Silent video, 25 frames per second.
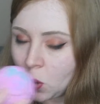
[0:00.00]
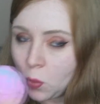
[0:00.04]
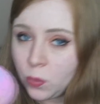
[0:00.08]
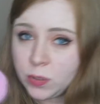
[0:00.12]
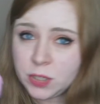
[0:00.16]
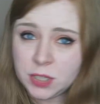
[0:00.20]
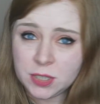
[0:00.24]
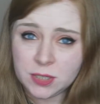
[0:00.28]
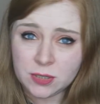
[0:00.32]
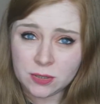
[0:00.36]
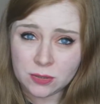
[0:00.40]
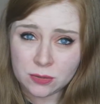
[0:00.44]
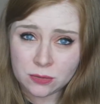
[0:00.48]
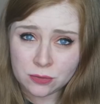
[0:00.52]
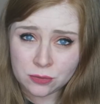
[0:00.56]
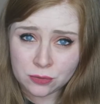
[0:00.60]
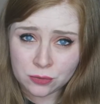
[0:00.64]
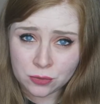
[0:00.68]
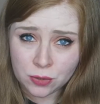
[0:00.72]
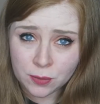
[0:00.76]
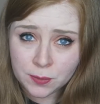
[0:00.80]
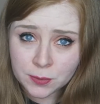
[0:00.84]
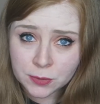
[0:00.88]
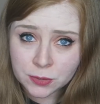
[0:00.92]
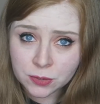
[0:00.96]
which is
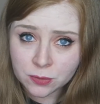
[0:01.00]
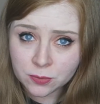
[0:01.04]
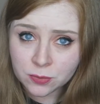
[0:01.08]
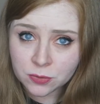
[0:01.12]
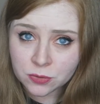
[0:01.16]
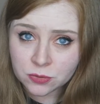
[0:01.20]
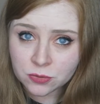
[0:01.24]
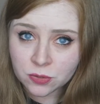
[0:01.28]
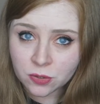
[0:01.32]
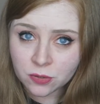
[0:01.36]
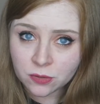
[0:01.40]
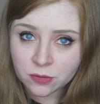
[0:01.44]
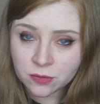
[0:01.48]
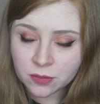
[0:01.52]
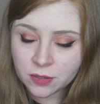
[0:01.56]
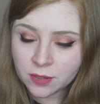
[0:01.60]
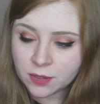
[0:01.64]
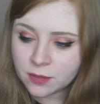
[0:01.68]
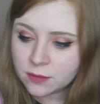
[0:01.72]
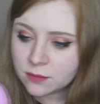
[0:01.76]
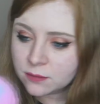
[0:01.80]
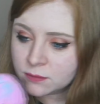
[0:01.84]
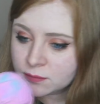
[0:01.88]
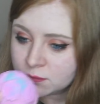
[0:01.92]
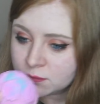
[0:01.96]
super strong